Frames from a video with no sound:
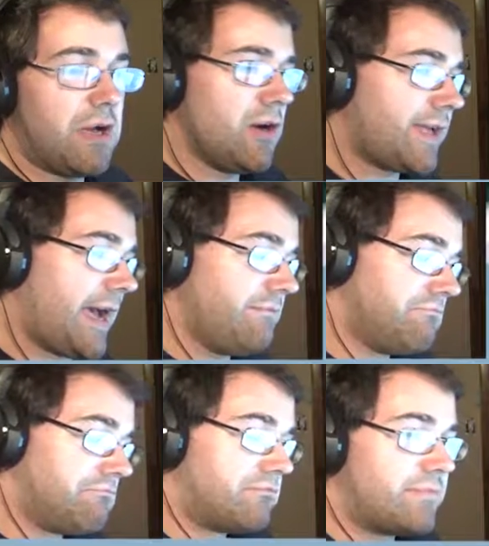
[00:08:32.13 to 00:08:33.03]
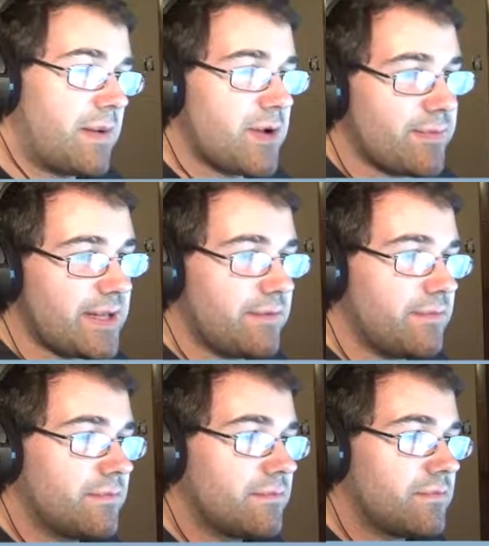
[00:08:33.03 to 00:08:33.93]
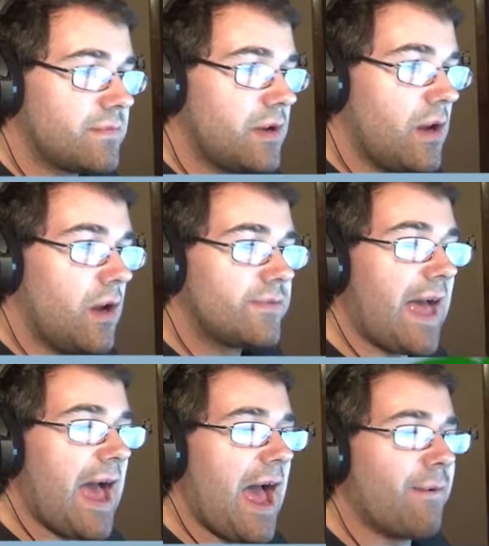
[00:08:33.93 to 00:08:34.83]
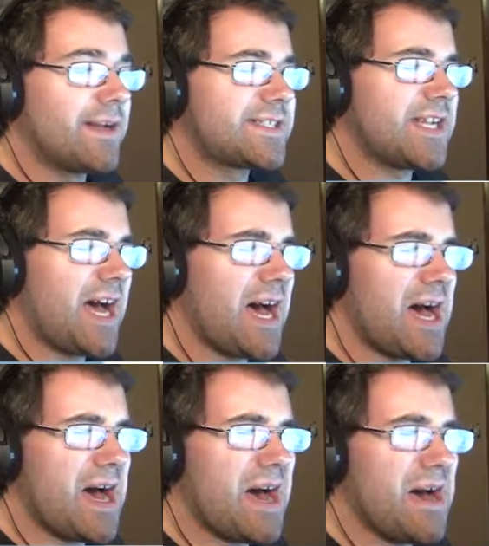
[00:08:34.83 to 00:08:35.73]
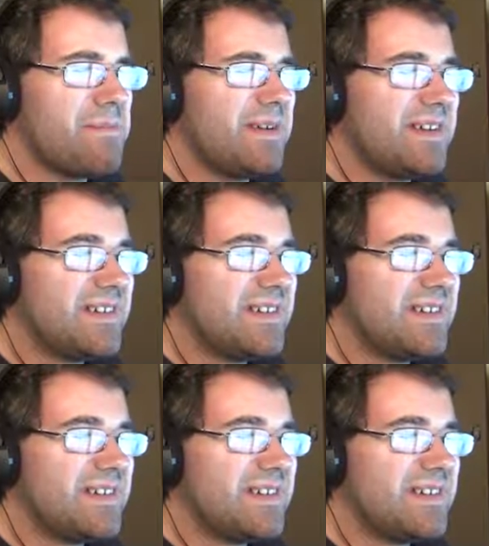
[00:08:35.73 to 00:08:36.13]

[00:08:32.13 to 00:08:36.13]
Okay, I'm okay with it. That was dumb!